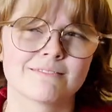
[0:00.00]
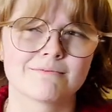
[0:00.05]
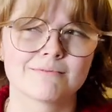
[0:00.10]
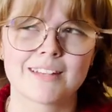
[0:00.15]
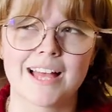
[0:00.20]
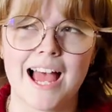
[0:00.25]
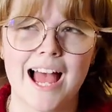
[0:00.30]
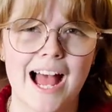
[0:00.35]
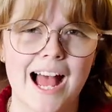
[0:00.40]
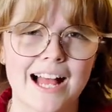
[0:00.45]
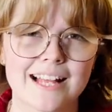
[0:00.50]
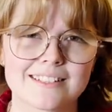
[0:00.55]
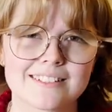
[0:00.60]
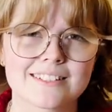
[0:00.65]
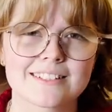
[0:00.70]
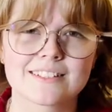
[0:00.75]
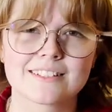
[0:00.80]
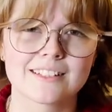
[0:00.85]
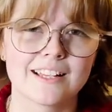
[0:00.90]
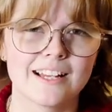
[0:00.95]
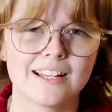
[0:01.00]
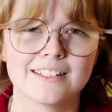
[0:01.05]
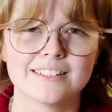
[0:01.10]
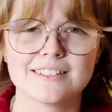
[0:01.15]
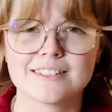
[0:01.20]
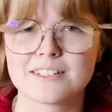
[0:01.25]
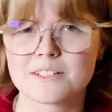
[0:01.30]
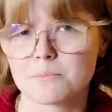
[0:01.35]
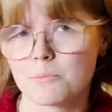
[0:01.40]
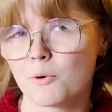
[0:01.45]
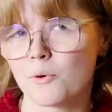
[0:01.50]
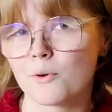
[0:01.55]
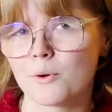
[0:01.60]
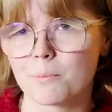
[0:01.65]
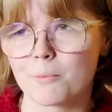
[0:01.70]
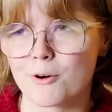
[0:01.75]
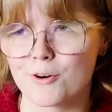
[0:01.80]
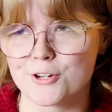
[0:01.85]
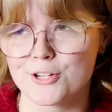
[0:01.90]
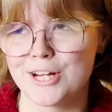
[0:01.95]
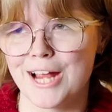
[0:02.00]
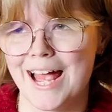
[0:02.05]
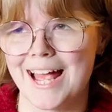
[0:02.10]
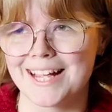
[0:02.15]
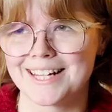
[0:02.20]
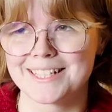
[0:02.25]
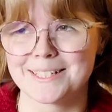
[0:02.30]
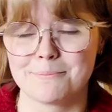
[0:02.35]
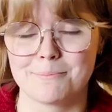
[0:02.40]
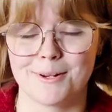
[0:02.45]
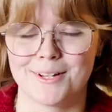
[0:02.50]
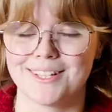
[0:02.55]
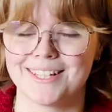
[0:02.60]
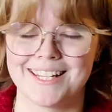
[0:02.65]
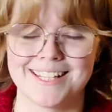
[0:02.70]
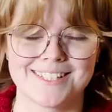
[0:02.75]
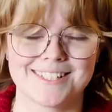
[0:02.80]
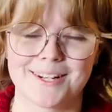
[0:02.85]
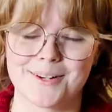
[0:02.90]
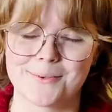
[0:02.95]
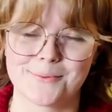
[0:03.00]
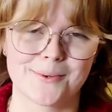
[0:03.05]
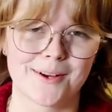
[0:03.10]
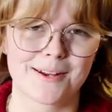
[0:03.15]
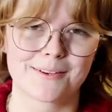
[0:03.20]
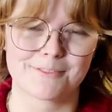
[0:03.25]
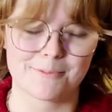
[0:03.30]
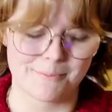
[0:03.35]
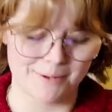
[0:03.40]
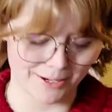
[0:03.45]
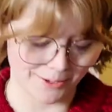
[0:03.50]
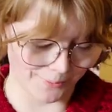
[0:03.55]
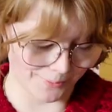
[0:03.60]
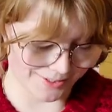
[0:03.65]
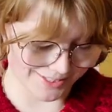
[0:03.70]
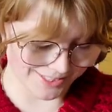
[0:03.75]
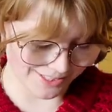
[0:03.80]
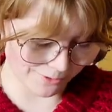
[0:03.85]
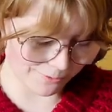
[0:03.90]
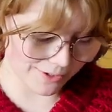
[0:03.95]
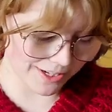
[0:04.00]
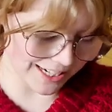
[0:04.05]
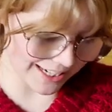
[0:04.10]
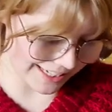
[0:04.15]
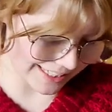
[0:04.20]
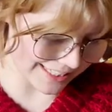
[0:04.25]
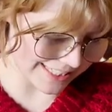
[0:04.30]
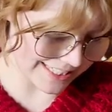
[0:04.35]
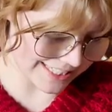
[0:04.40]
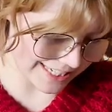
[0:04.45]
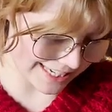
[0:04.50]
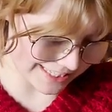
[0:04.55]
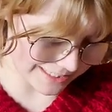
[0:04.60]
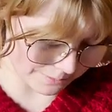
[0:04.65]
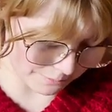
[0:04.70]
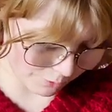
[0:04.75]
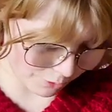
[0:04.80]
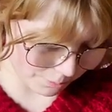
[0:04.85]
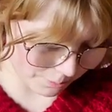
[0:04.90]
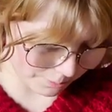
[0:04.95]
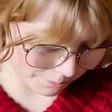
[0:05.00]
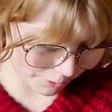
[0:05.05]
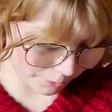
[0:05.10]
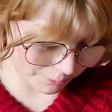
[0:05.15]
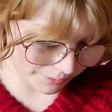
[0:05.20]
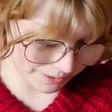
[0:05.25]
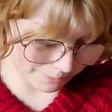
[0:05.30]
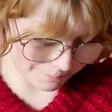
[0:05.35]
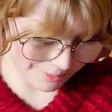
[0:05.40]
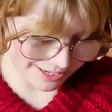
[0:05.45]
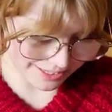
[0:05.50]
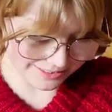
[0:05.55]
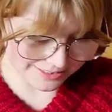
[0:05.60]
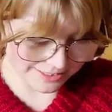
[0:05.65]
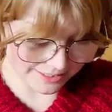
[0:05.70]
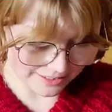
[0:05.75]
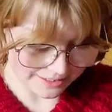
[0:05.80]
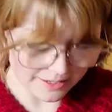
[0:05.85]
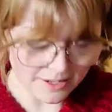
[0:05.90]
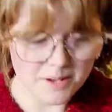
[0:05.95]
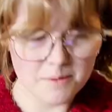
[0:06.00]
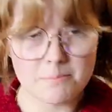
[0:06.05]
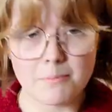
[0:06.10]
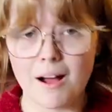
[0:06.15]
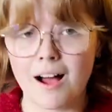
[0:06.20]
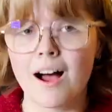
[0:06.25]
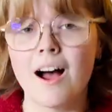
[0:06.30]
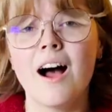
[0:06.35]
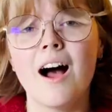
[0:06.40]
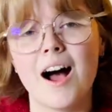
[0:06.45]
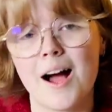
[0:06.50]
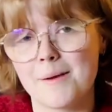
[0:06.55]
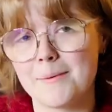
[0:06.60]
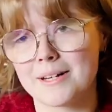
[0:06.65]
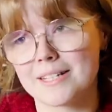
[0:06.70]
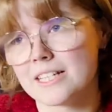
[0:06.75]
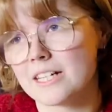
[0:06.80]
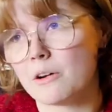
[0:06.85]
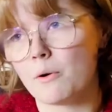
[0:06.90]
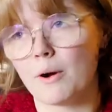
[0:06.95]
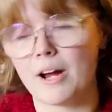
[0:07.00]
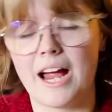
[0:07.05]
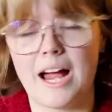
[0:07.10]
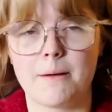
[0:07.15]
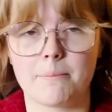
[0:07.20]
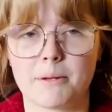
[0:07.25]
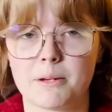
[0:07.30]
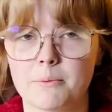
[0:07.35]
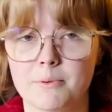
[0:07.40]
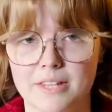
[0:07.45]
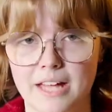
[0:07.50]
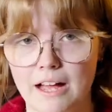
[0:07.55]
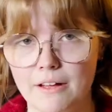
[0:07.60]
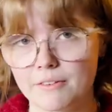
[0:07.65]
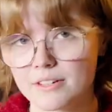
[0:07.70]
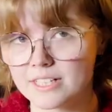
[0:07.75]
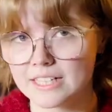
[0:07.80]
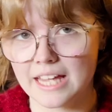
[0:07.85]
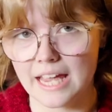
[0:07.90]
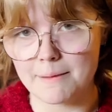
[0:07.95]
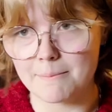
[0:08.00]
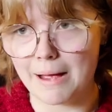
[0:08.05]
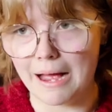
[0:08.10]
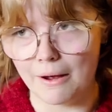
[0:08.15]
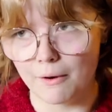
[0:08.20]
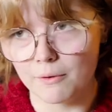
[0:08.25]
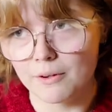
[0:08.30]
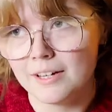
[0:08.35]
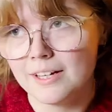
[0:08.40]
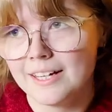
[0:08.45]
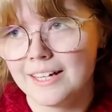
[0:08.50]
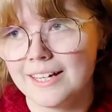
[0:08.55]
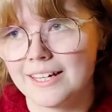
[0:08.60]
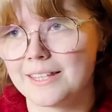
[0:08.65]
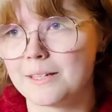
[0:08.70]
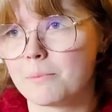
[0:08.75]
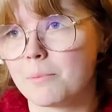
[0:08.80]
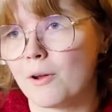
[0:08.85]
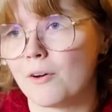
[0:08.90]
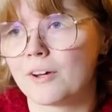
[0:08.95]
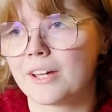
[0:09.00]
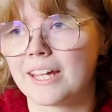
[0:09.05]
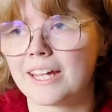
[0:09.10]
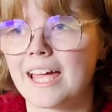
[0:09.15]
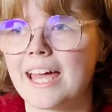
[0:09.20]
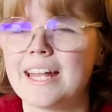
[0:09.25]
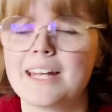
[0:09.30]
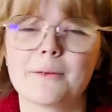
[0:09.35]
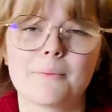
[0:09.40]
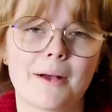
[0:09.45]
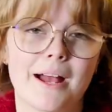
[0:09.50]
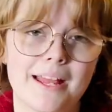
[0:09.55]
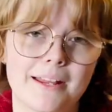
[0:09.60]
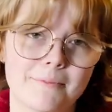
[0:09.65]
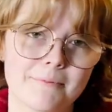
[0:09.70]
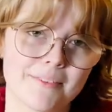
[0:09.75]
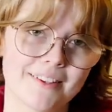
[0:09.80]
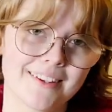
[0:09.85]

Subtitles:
hats and smaller projects, but they don't work for bigger ones. So really I need to get some proper blocking mats, but I'm actually quite happy with how this came out in the blocking anyway.